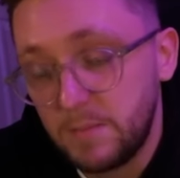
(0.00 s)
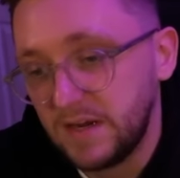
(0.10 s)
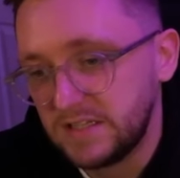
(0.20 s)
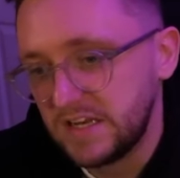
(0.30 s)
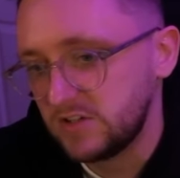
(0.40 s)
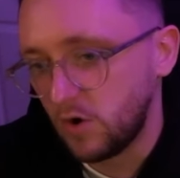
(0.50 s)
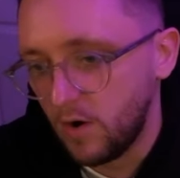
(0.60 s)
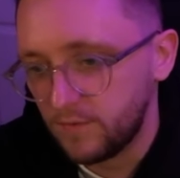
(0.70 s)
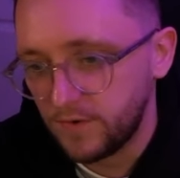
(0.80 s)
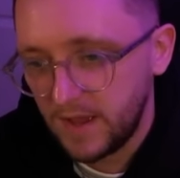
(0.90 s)
abilities
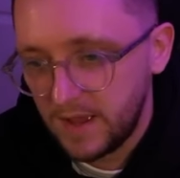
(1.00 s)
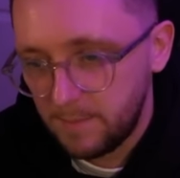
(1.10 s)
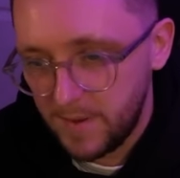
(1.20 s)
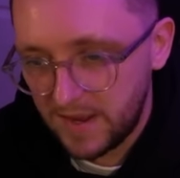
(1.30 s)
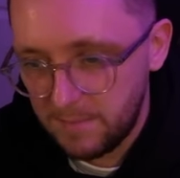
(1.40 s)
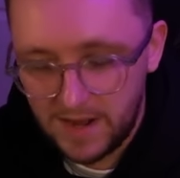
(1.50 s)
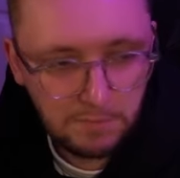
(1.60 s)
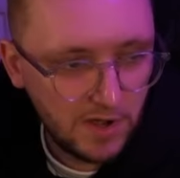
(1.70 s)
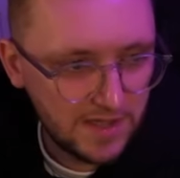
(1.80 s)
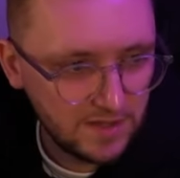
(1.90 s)
of Mega Malamar here.